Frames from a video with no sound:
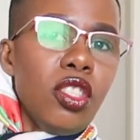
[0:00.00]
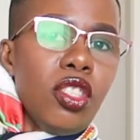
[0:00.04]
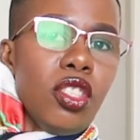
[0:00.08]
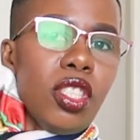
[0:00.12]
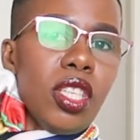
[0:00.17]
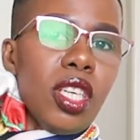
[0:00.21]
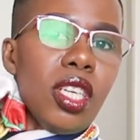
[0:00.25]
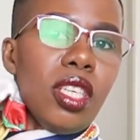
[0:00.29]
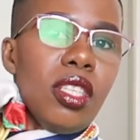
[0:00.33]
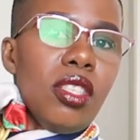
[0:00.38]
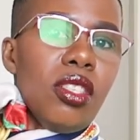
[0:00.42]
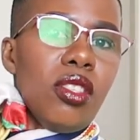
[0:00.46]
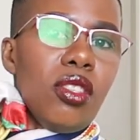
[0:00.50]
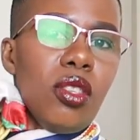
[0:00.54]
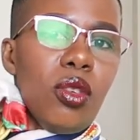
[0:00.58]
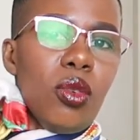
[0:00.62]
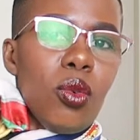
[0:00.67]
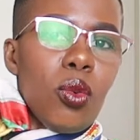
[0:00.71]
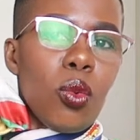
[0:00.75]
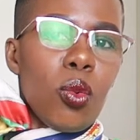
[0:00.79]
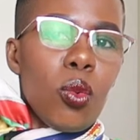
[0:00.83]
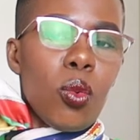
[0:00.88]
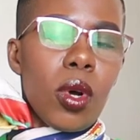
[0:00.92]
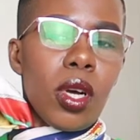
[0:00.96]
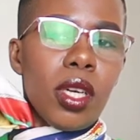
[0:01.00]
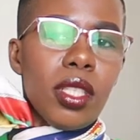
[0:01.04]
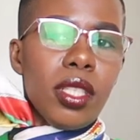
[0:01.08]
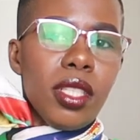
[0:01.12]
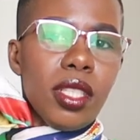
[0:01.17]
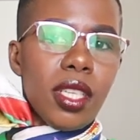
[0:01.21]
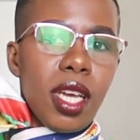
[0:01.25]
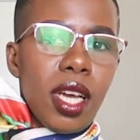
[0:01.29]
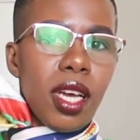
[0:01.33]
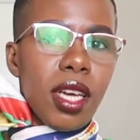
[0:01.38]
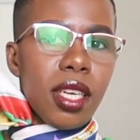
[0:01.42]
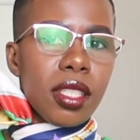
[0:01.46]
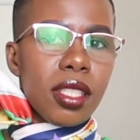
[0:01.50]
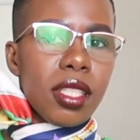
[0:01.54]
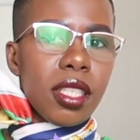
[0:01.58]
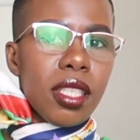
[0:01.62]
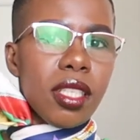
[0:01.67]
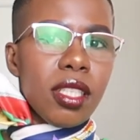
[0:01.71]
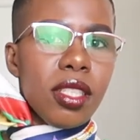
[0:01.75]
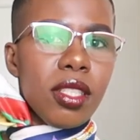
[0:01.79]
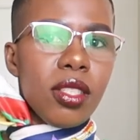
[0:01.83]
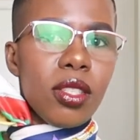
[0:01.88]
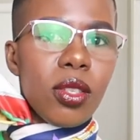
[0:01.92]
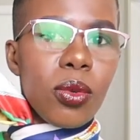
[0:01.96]
just one knot
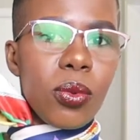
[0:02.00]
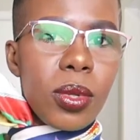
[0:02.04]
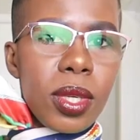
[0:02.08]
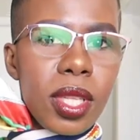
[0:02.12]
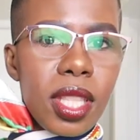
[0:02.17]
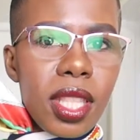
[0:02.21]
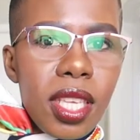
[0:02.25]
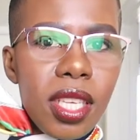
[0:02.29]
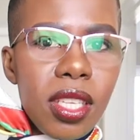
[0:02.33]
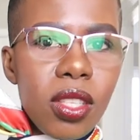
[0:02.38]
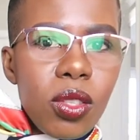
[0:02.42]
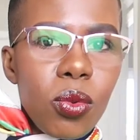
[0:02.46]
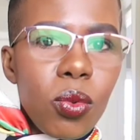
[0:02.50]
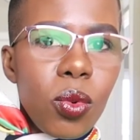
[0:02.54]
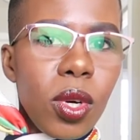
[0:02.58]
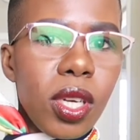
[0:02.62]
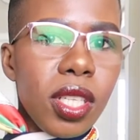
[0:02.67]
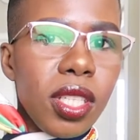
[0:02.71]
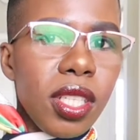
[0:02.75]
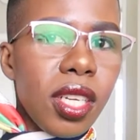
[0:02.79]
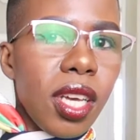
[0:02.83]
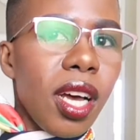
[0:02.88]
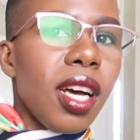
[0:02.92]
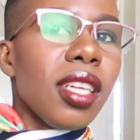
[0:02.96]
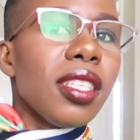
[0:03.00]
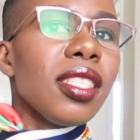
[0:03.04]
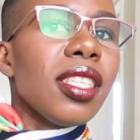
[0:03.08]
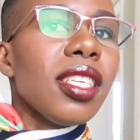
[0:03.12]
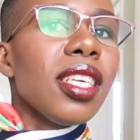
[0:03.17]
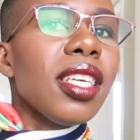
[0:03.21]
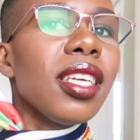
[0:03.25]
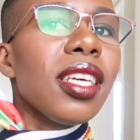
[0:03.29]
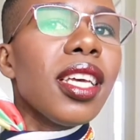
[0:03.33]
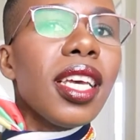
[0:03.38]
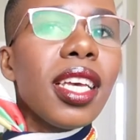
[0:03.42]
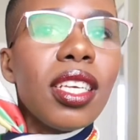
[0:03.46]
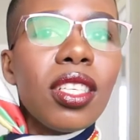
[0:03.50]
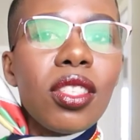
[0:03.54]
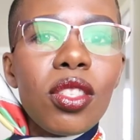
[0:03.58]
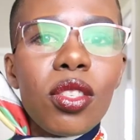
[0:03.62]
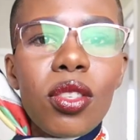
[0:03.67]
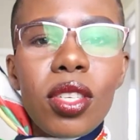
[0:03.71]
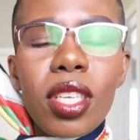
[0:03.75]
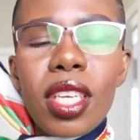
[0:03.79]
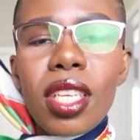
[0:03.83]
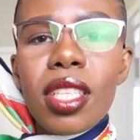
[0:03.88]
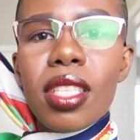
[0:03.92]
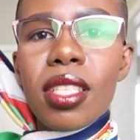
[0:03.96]
so with this one knot as
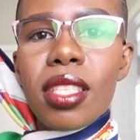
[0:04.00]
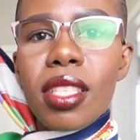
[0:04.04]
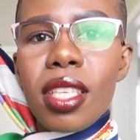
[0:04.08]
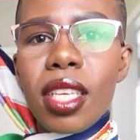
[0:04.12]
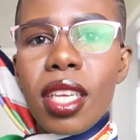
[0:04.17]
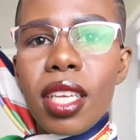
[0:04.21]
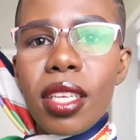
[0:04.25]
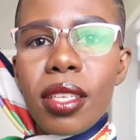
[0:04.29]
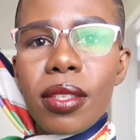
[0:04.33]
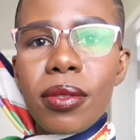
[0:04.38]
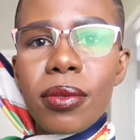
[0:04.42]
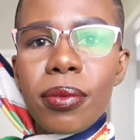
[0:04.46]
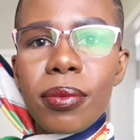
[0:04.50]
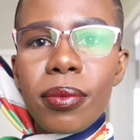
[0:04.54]
you can see